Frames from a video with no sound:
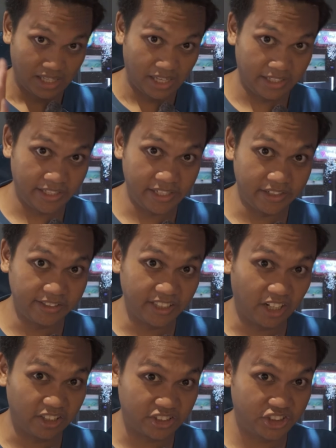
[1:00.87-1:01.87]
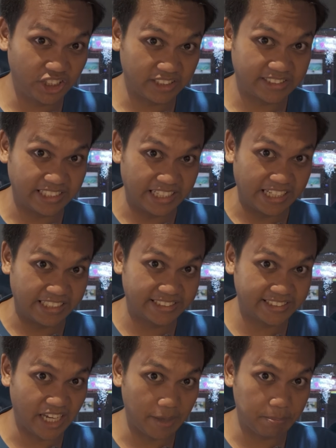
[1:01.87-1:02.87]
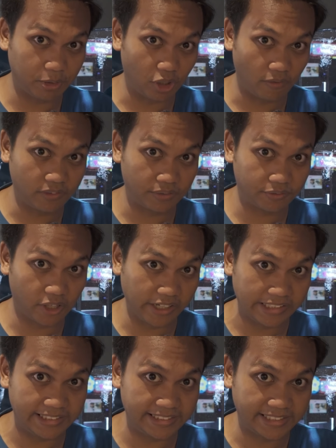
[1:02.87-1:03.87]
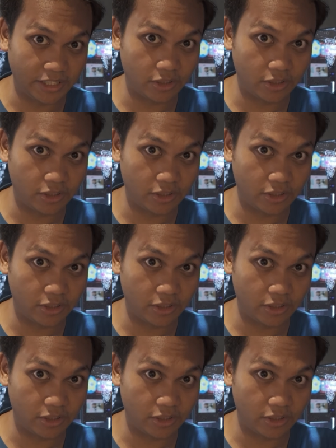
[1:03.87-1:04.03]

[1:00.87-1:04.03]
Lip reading: And here are just a sample of the varieties that